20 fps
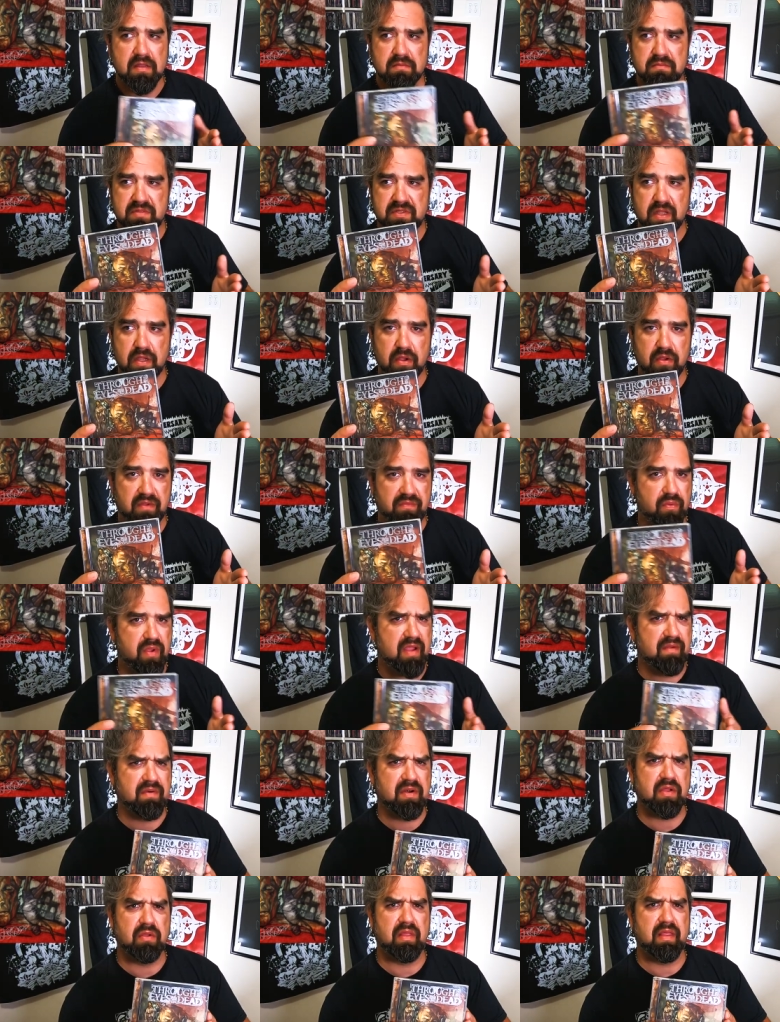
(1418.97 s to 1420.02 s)
So if we
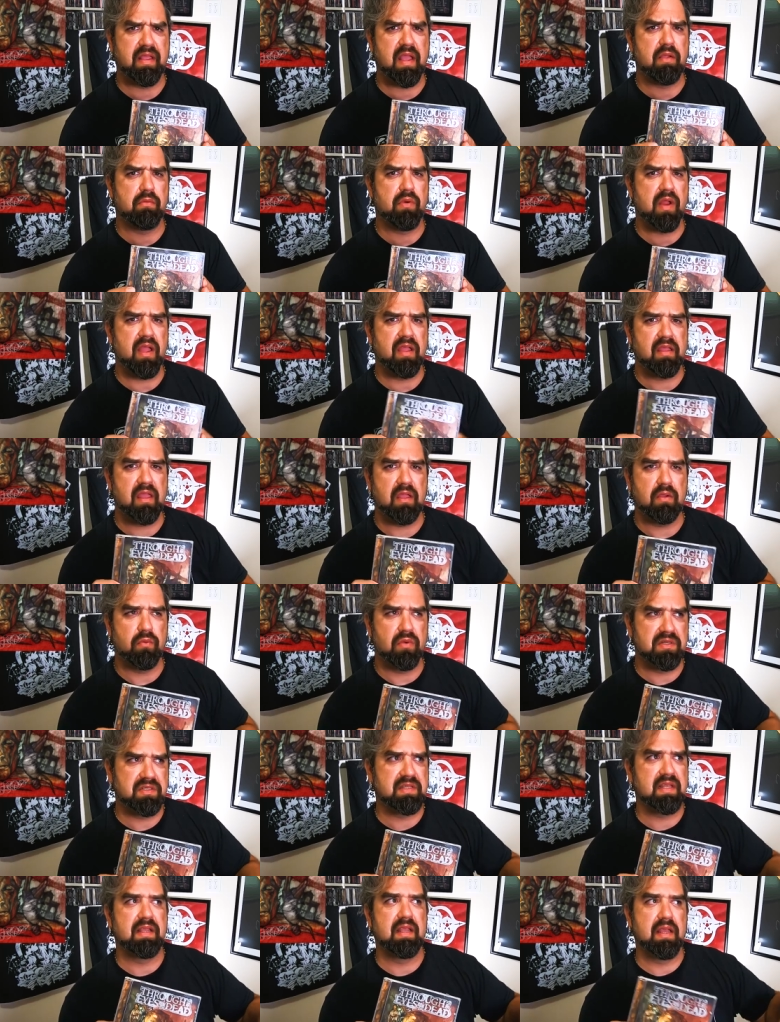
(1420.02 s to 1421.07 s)
ever do like a ranking,
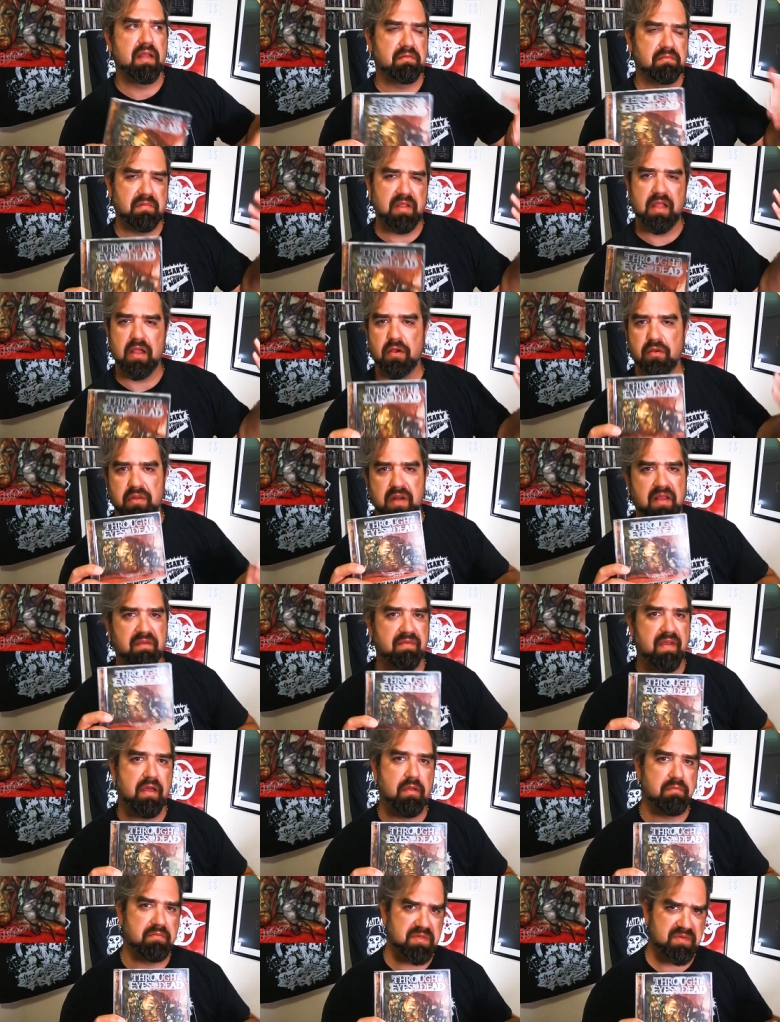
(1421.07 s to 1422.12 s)
once they get, you know, enough
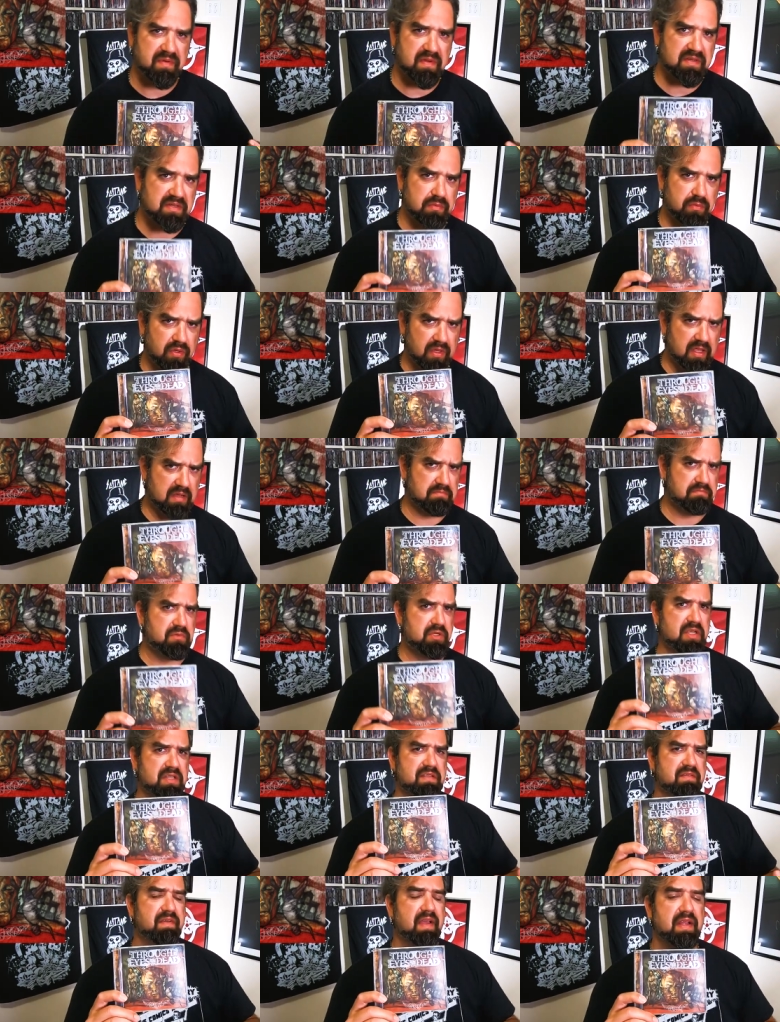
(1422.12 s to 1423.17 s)
albums for us to really
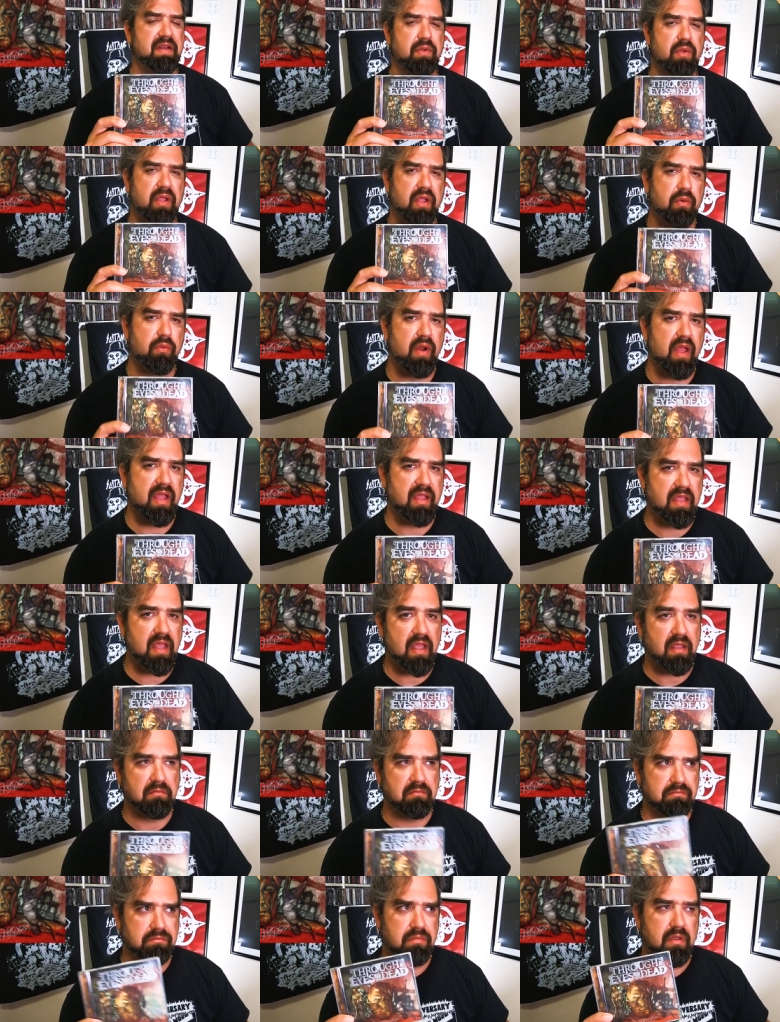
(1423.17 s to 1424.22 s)
justify doing a ranking,